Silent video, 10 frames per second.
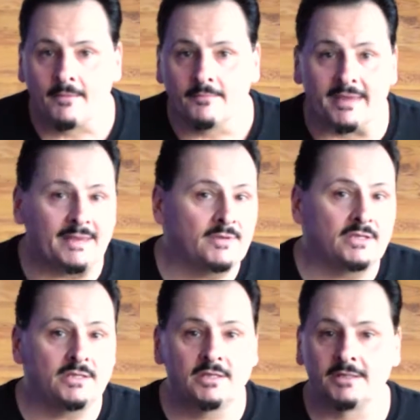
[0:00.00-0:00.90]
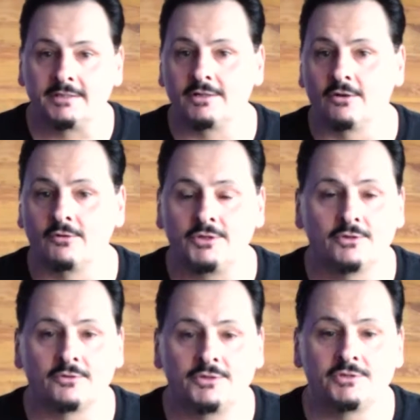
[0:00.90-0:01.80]
Maybe you
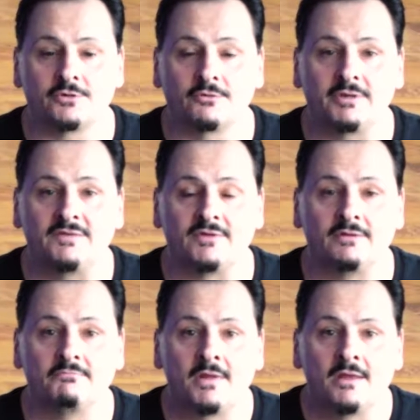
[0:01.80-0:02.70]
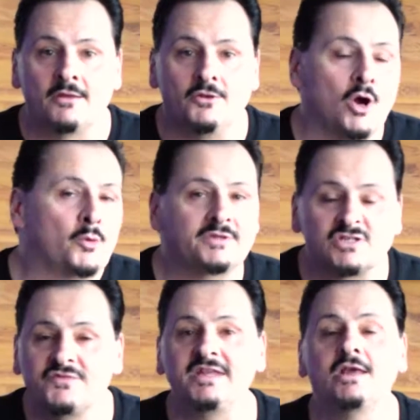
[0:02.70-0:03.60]
don't even know what
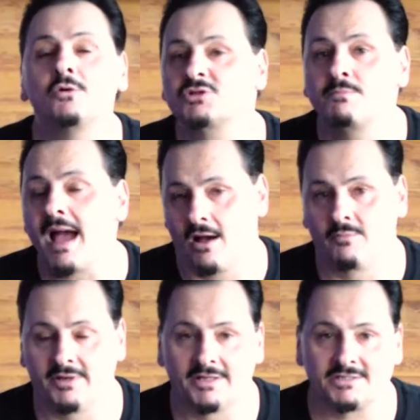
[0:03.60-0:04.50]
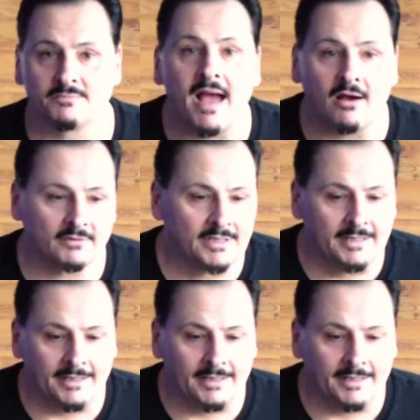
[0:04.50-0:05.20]
this video is about, but it's about